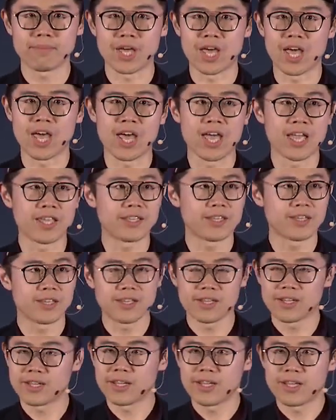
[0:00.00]
And
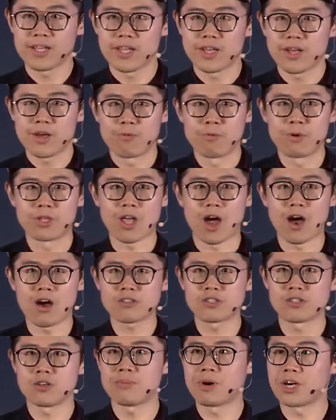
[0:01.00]
we talk
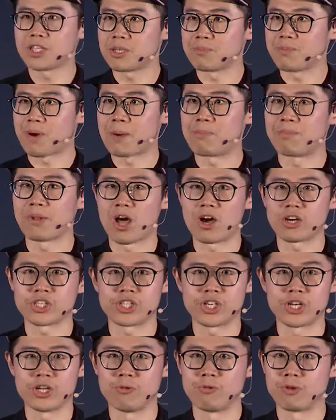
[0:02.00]
so much about
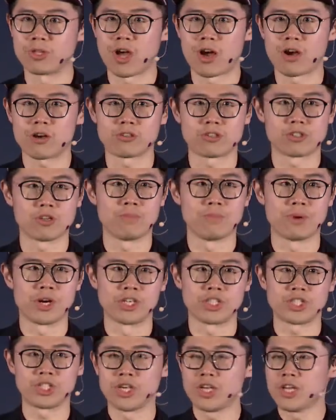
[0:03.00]
blockchain. We talk so
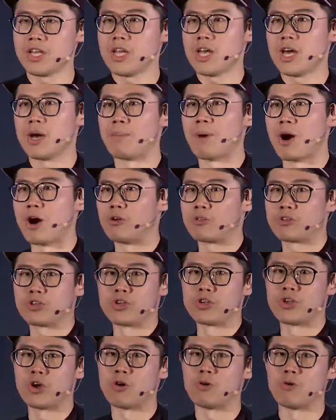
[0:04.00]
much about
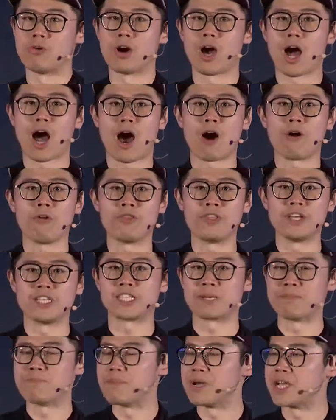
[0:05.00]
how
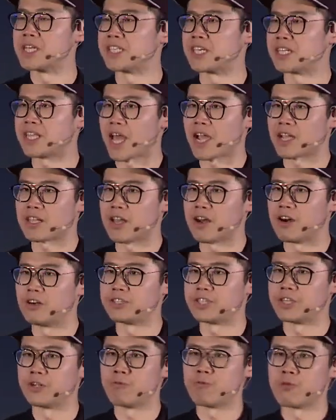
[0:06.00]
this amazing
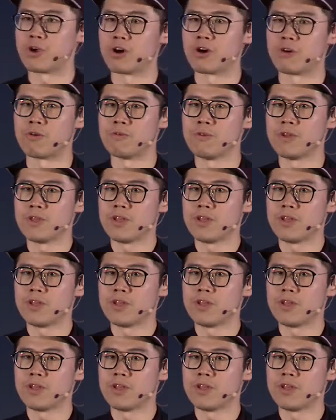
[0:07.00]
technology will